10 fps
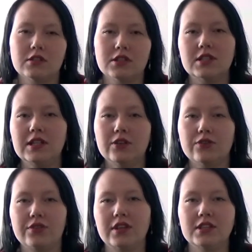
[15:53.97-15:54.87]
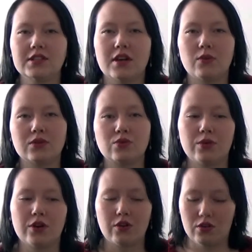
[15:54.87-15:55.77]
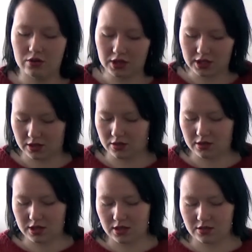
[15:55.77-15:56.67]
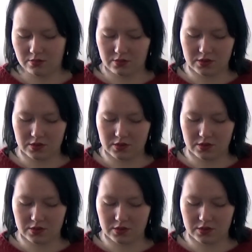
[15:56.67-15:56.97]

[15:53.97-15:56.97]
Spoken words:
a zillion things I want to work on, and then